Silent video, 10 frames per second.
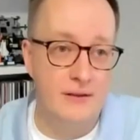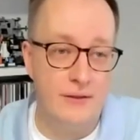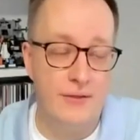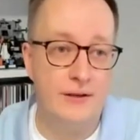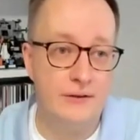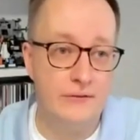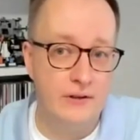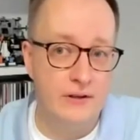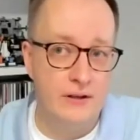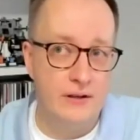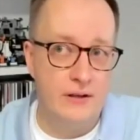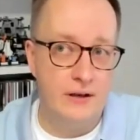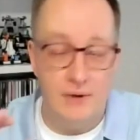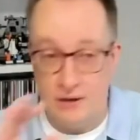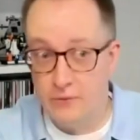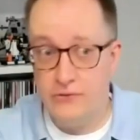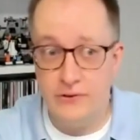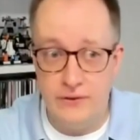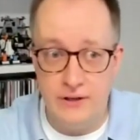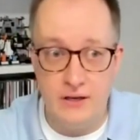thing is, I was
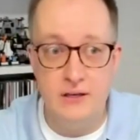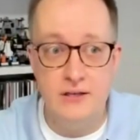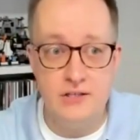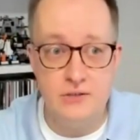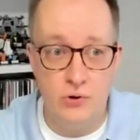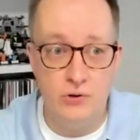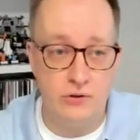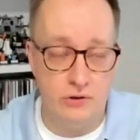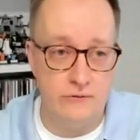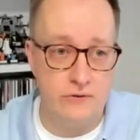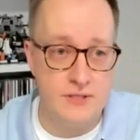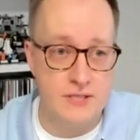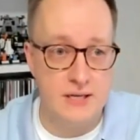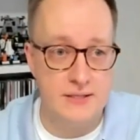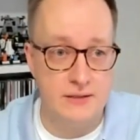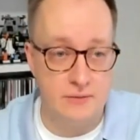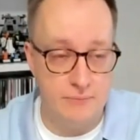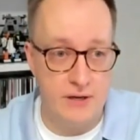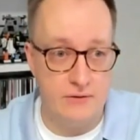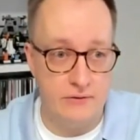at the Unleash World Conference last year in
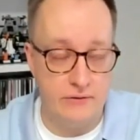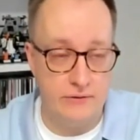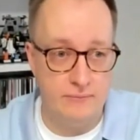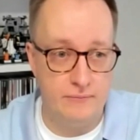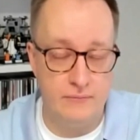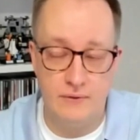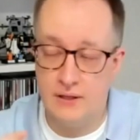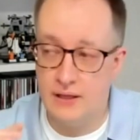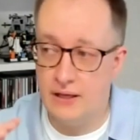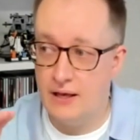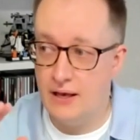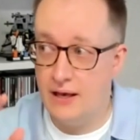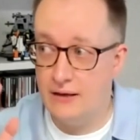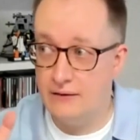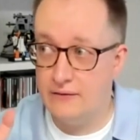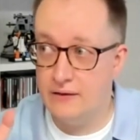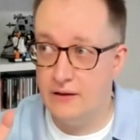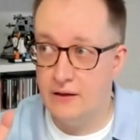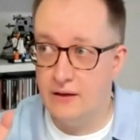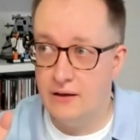Paris, and
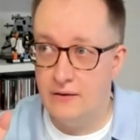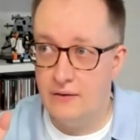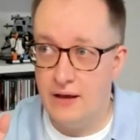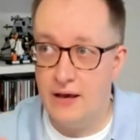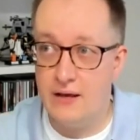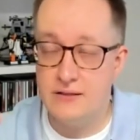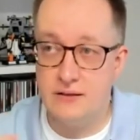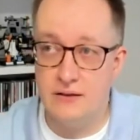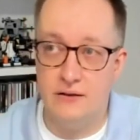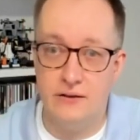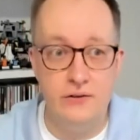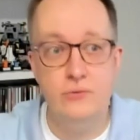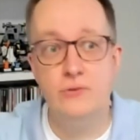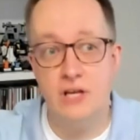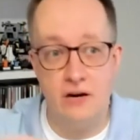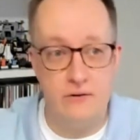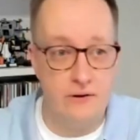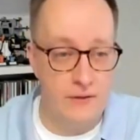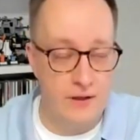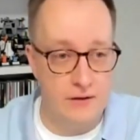they had a huge
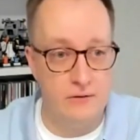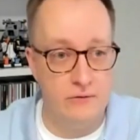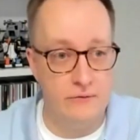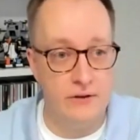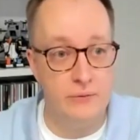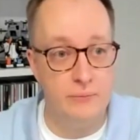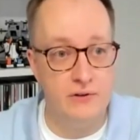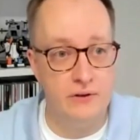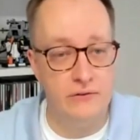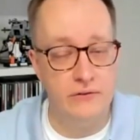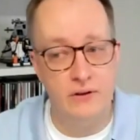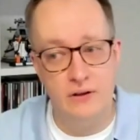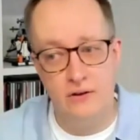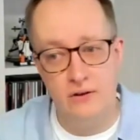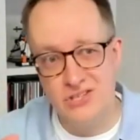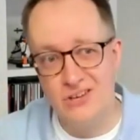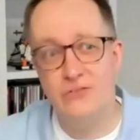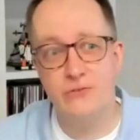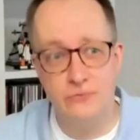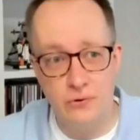area there of exhibitors
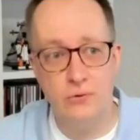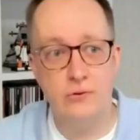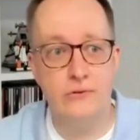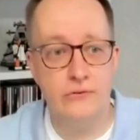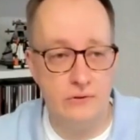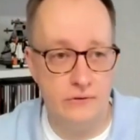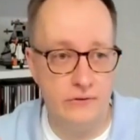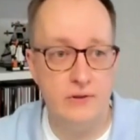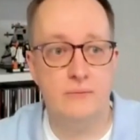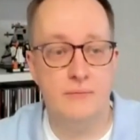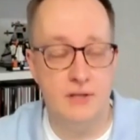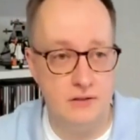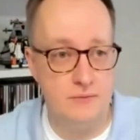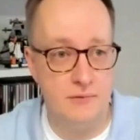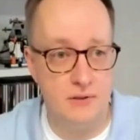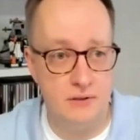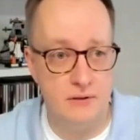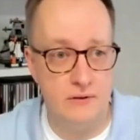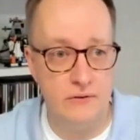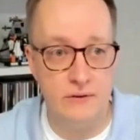just focused on skill management.
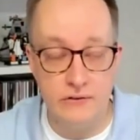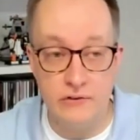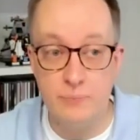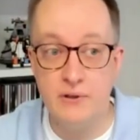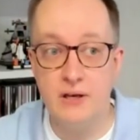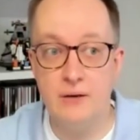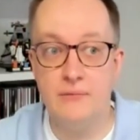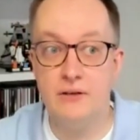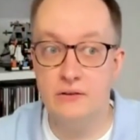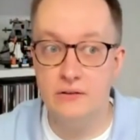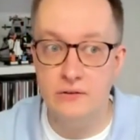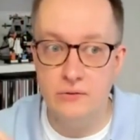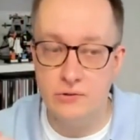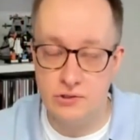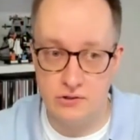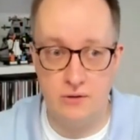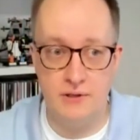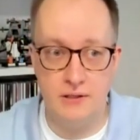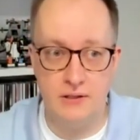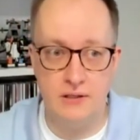So this is becoming a huge
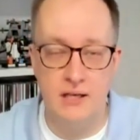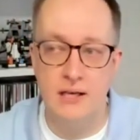topic,